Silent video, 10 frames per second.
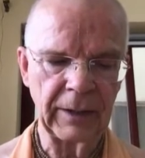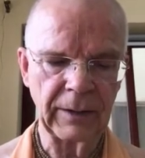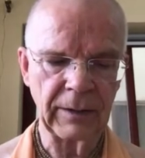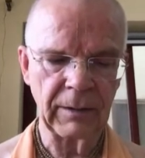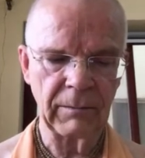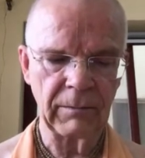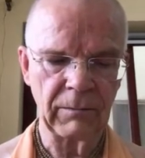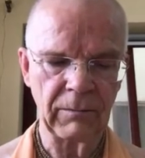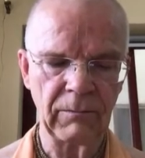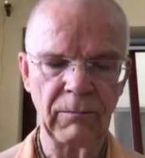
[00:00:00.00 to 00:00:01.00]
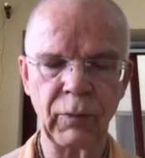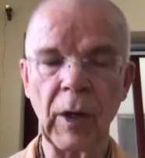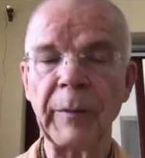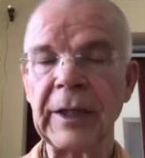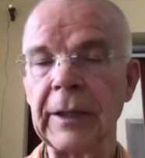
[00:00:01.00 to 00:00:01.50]
is
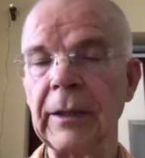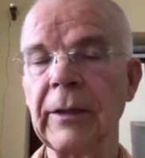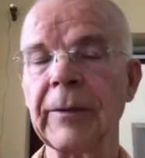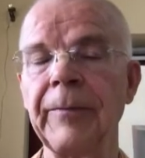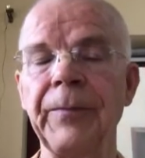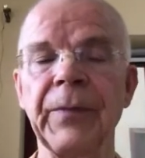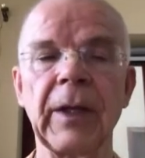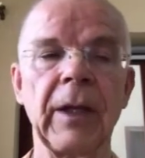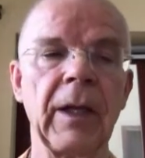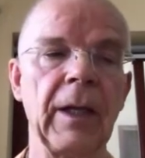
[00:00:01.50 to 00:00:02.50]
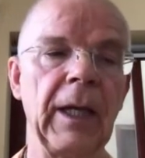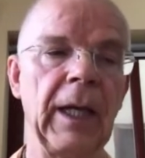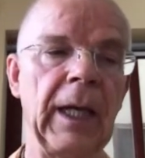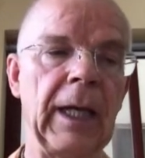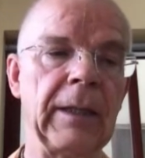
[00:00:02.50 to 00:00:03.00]
prominent,
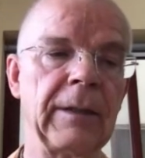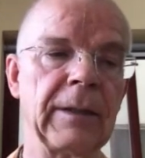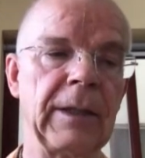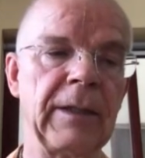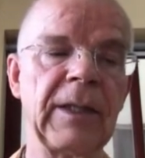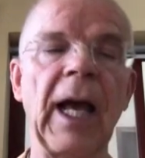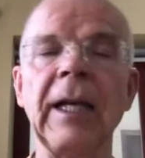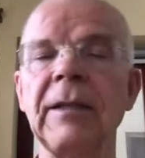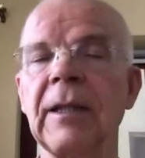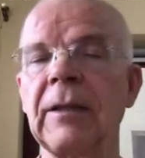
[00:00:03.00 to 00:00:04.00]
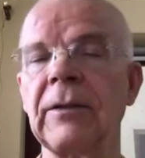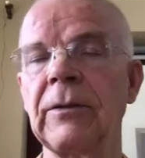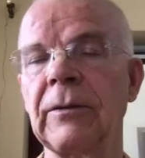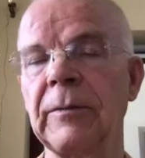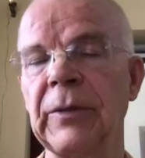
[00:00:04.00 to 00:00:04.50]
and it ties
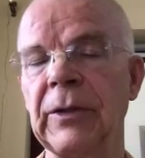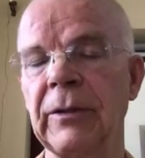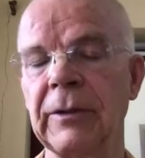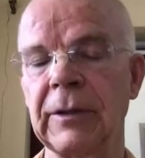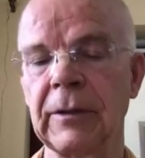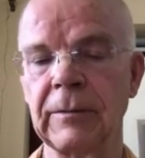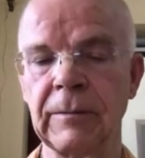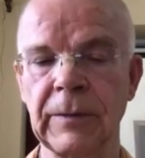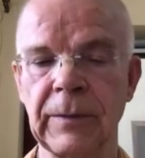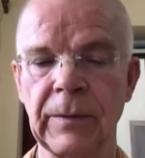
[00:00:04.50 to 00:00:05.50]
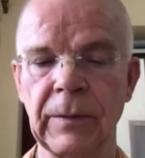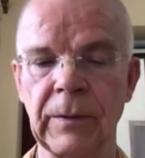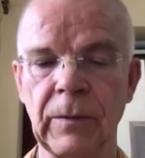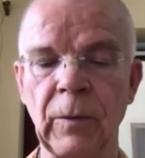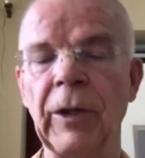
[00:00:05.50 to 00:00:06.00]
us to the material
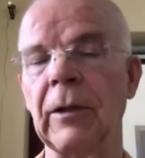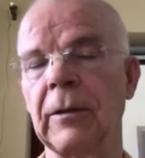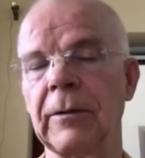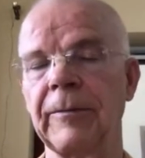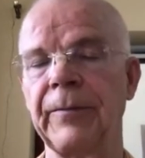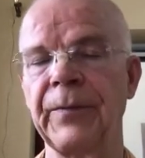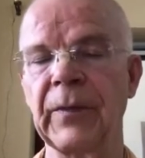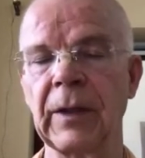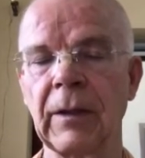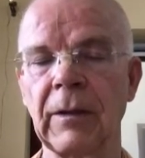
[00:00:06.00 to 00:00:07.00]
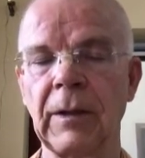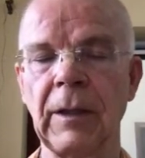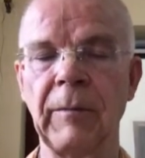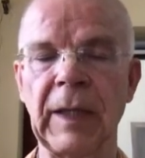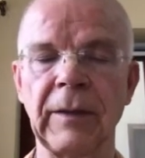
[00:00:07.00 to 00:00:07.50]
world.
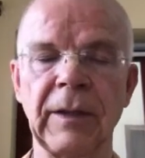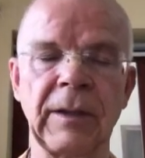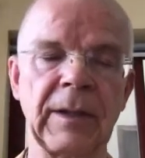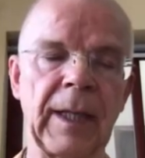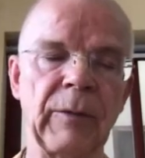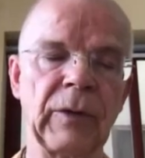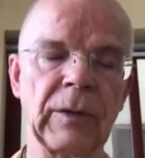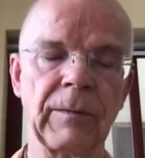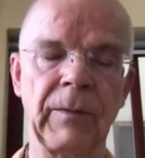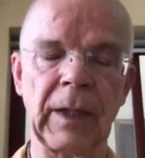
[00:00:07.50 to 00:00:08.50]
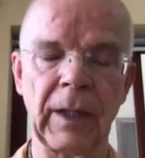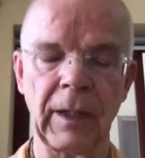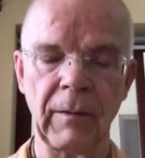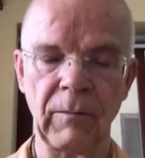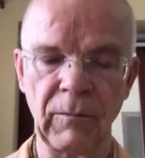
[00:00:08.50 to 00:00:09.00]
Y mientras estamos
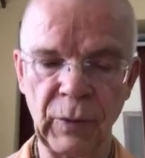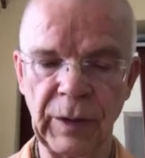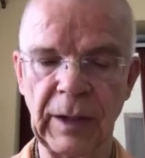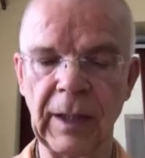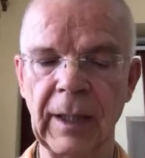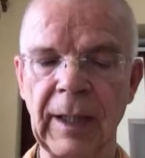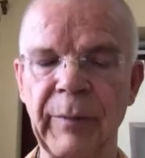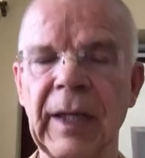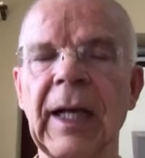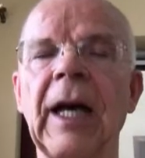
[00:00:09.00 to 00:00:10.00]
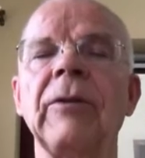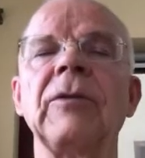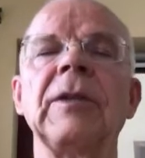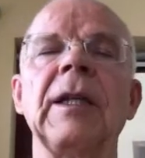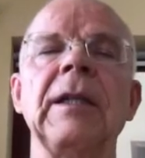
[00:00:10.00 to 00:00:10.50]
muy
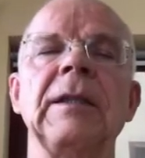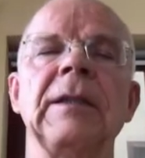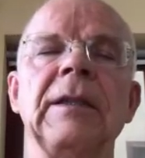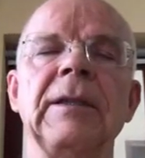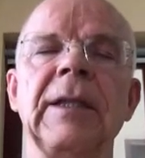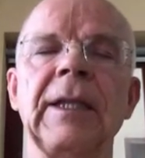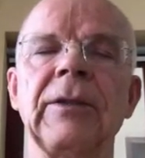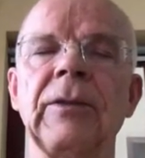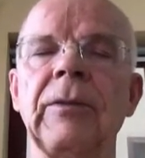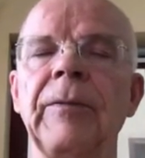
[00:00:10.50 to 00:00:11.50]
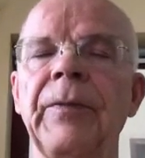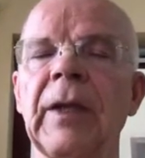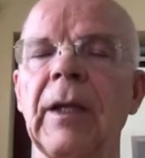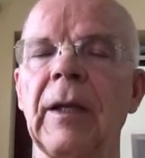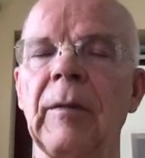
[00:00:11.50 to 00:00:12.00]
apegados al sexo,
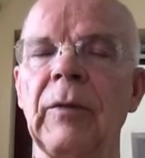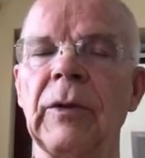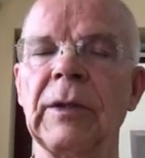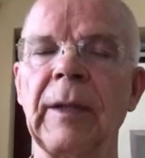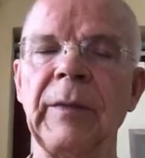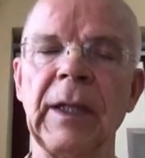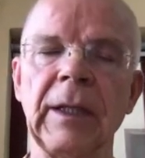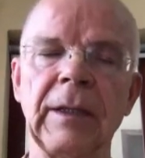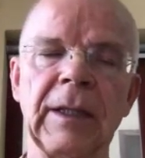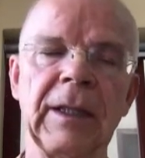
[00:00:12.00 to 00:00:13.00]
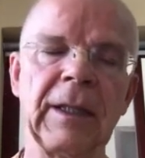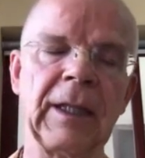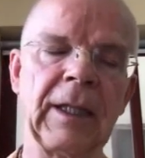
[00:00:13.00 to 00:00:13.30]
pues también